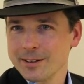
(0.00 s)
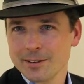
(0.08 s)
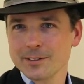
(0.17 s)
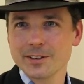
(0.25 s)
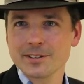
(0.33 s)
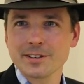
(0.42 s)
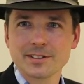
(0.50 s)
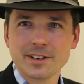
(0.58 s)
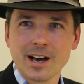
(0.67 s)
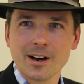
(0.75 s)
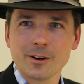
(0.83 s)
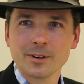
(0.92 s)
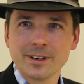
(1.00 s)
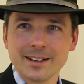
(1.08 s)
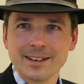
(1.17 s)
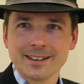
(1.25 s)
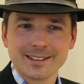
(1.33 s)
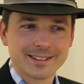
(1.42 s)
this is now
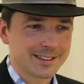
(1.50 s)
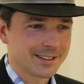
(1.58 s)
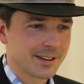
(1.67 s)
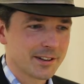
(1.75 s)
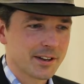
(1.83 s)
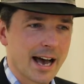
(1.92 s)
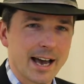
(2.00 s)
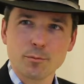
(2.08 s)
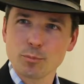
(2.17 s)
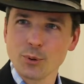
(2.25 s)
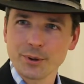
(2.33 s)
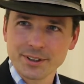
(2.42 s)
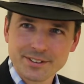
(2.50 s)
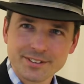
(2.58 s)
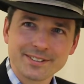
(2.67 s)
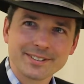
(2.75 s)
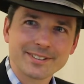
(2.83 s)
another high point